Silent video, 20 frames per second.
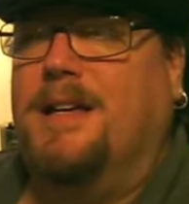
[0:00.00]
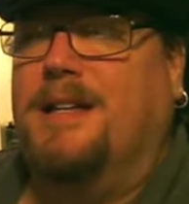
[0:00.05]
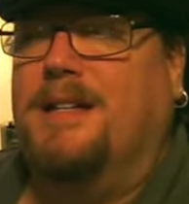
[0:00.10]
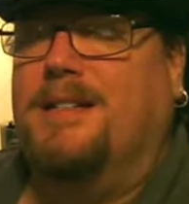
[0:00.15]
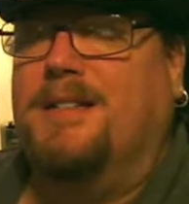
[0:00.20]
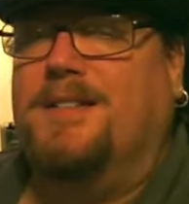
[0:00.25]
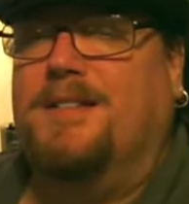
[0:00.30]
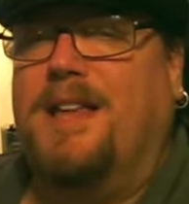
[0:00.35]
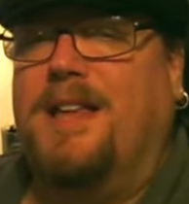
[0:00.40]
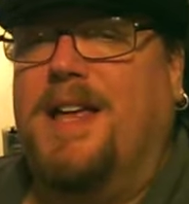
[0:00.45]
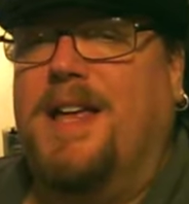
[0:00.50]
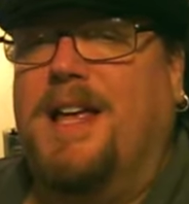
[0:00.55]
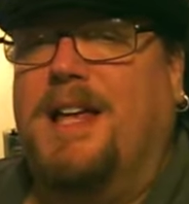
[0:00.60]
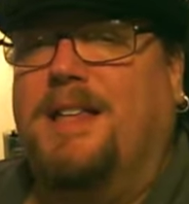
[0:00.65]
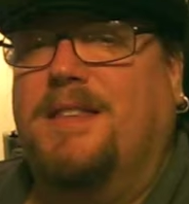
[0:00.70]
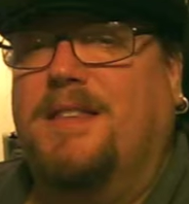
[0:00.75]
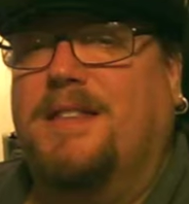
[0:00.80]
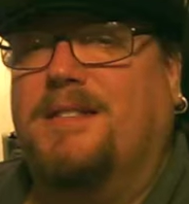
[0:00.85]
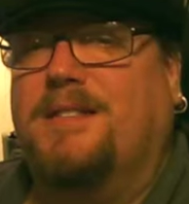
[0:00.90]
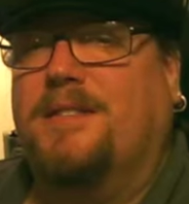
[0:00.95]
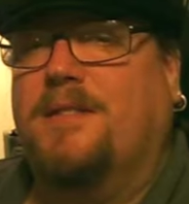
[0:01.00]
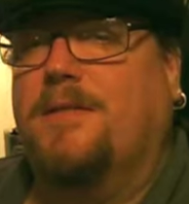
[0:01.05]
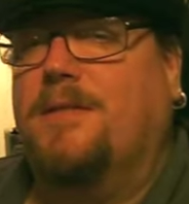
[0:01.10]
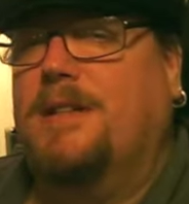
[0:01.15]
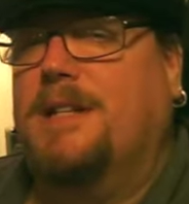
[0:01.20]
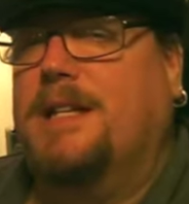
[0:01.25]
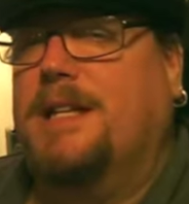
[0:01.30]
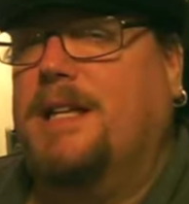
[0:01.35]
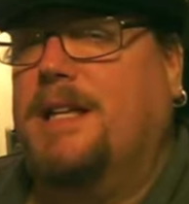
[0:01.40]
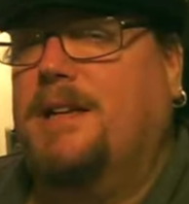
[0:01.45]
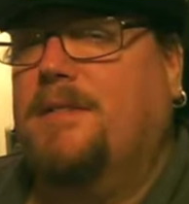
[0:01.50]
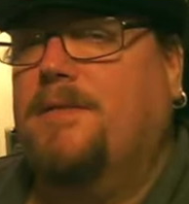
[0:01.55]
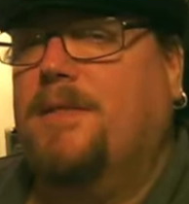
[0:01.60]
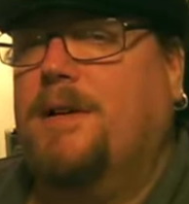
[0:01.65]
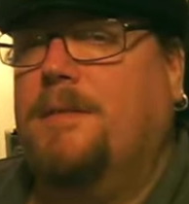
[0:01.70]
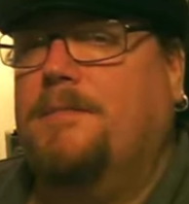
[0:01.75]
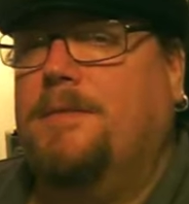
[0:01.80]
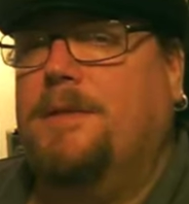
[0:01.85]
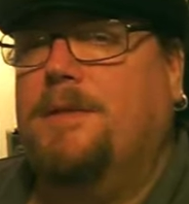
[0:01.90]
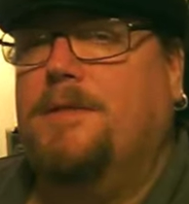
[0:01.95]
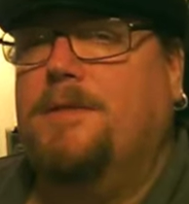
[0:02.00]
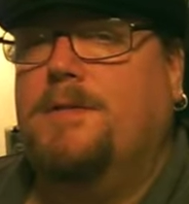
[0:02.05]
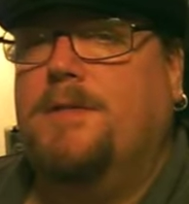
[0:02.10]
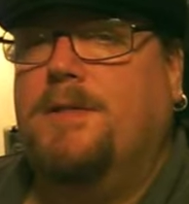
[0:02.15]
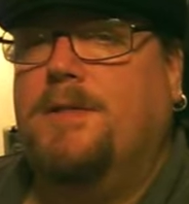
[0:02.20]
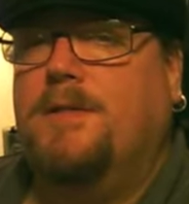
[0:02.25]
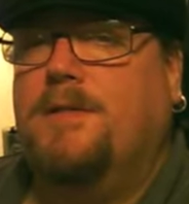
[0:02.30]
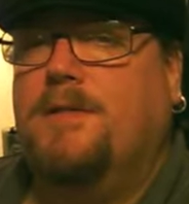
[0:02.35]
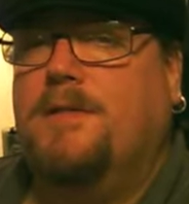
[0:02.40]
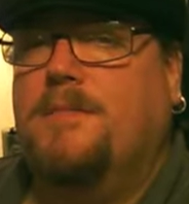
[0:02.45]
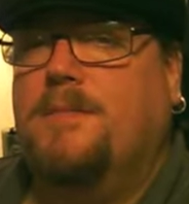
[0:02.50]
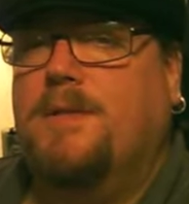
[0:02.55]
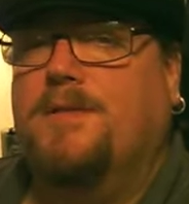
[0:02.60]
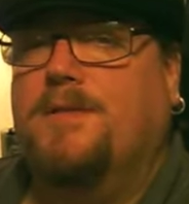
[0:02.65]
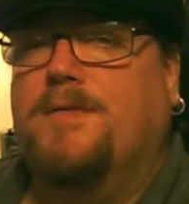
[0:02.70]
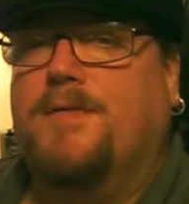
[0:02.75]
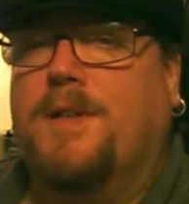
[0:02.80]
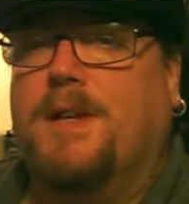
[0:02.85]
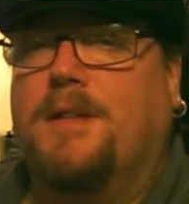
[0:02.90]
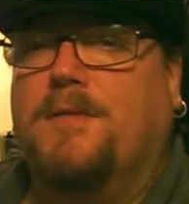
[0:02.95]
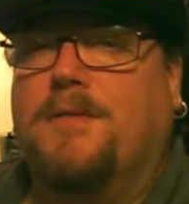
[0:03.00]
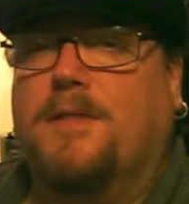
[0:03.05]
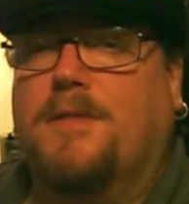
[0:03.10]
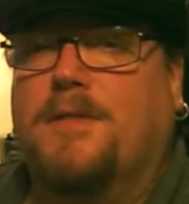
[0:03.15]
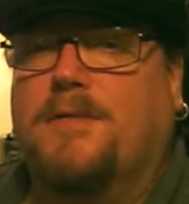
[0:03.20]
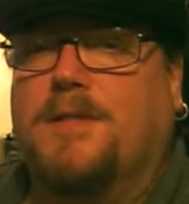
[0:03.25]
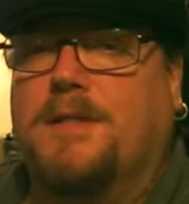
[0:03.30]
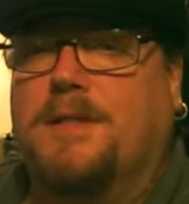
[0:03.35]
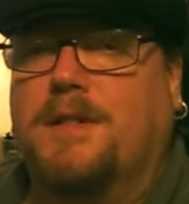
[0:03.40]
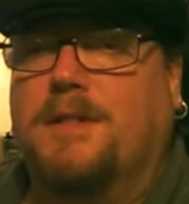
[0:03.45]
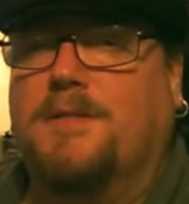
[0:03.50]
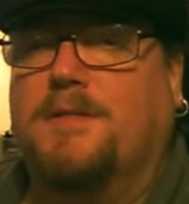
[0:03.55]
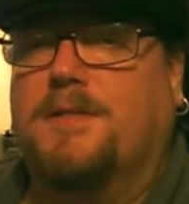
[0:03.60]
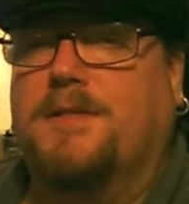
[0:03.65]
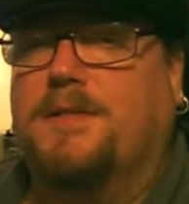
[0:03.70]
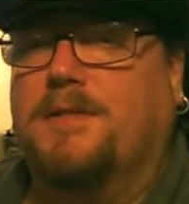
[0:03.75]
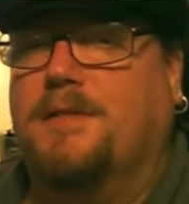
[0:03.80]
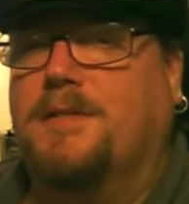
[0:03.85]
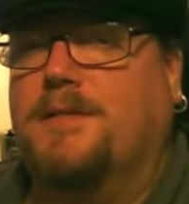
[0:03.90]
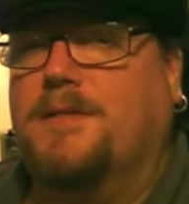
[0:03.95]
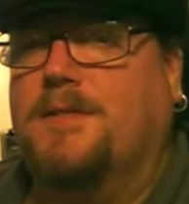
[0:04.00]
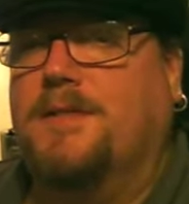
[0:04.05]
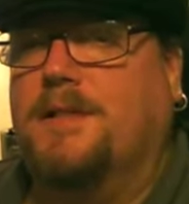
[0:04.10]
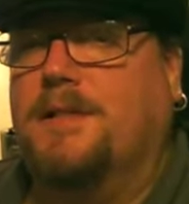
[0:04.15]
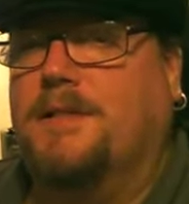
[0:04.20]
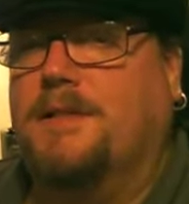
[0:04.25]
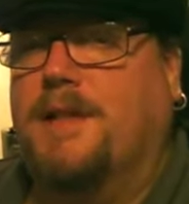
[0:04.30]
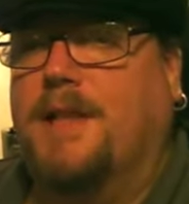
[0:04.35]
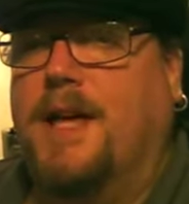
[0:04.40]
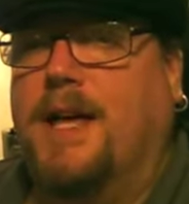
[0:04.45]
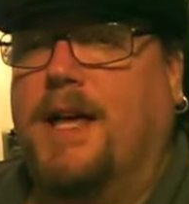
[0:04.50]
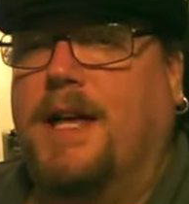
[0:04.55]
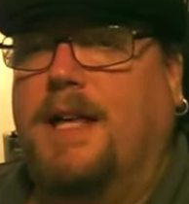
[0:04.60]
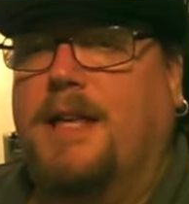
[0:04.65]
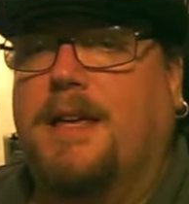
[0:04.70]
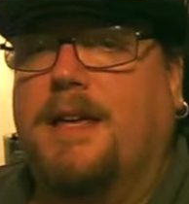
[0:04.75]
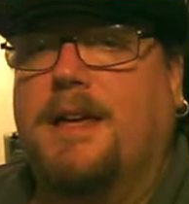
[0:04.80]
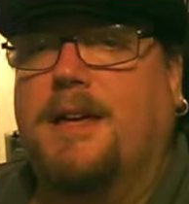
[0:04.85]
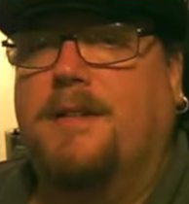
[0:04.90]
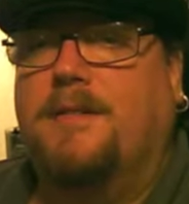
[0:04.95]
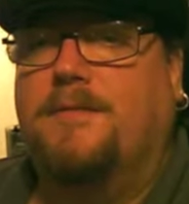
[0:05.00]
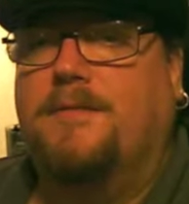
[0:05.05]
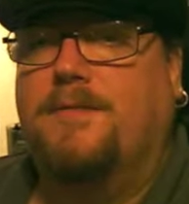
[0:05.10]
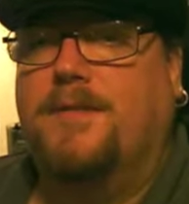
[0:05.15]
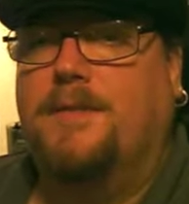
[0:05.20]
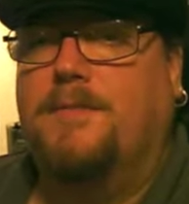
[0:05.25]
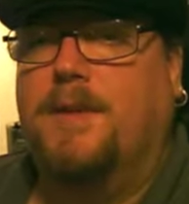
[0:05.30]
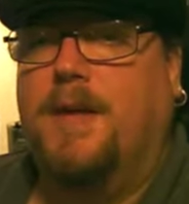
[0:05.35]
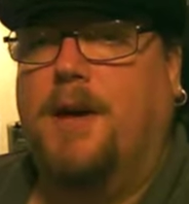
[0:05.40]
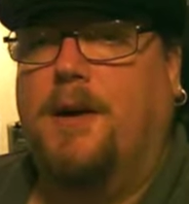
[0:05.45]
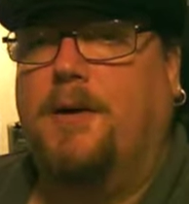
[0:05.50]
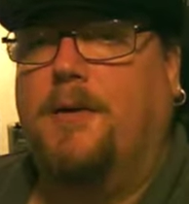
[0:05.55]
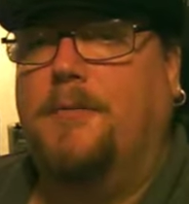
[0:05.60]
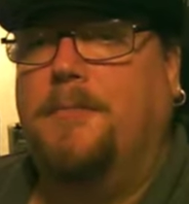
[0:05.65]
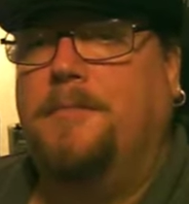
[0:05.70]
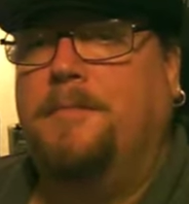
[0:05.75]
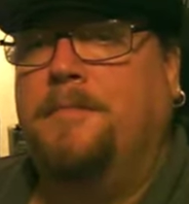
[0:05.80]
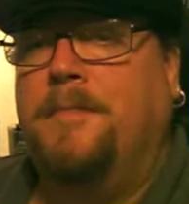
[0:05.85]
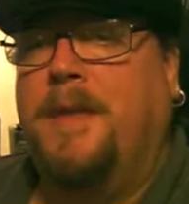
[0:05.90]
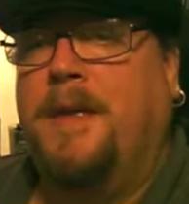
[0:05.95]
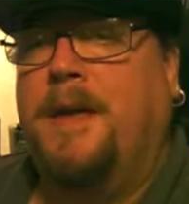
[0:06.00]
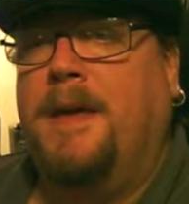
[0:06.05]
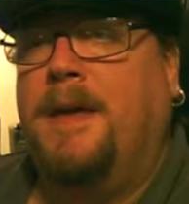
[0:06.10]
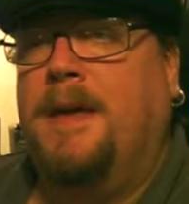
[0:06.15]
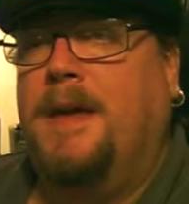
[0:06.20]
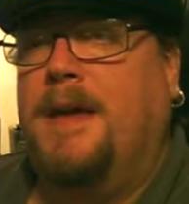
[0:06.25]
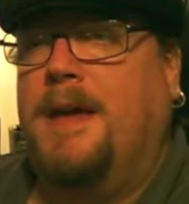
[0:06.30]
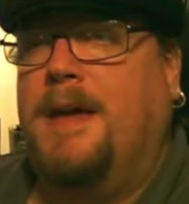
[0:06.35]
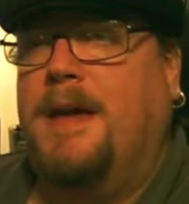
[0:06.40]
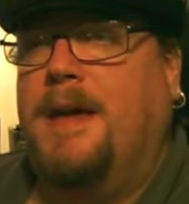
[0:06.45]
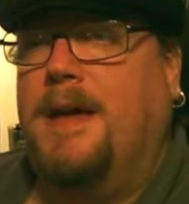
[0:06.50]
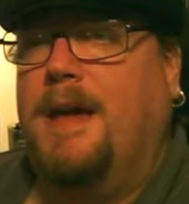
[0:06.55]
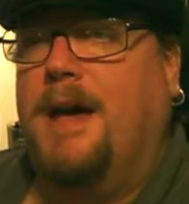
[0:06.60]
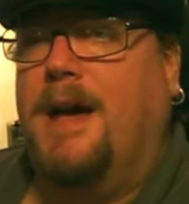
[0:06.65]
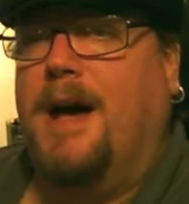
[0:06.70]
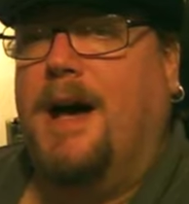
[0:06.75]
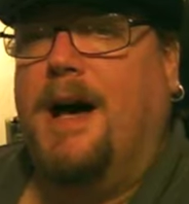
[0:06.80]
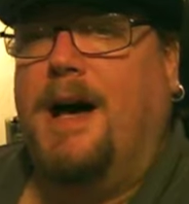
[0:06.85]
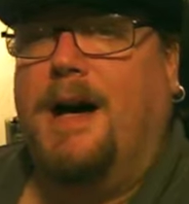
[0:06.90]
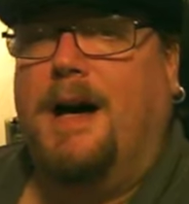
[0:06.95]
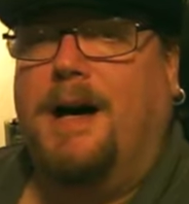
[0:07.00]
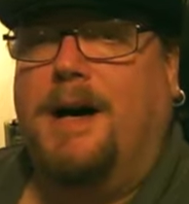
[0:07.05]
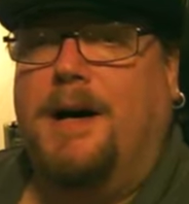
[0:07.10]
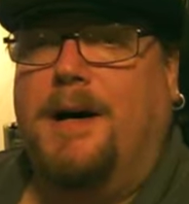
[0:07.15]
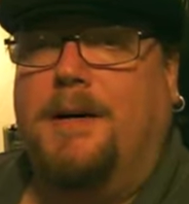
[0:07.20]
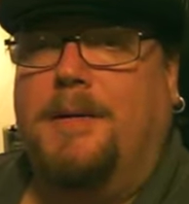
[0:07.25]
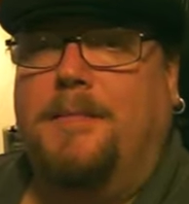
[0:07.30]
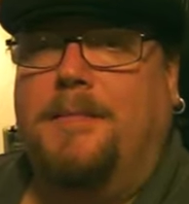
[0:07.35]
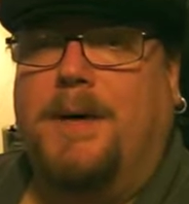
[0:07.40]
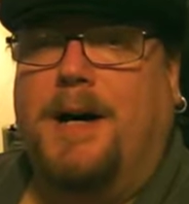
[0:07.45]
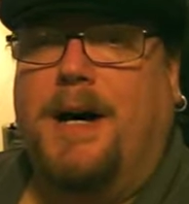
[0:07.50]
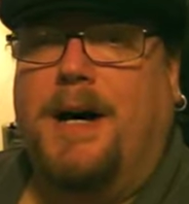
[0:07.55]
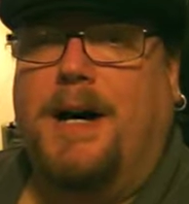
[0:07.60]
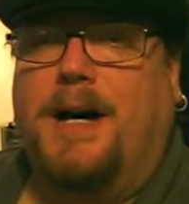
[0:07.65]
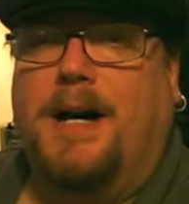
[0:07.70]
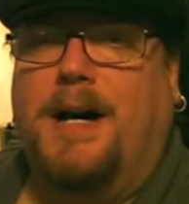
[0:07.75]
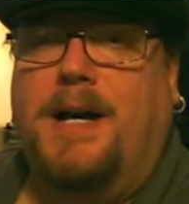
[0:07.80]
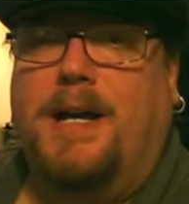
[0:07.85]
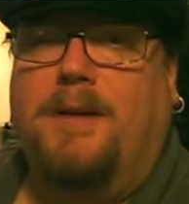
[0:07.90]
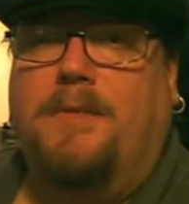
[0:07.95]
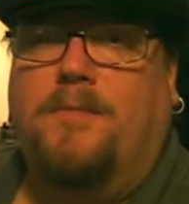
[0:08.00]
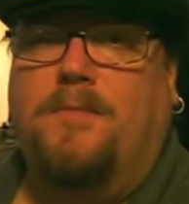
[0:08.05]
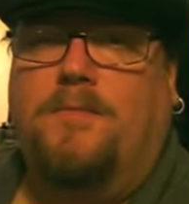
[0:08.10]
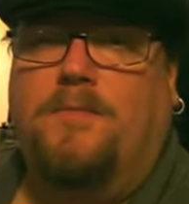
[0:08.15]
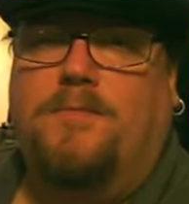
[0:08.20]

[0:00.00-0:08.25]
saying that they're going to give up YouTube in favor of another solution like Vimeo. I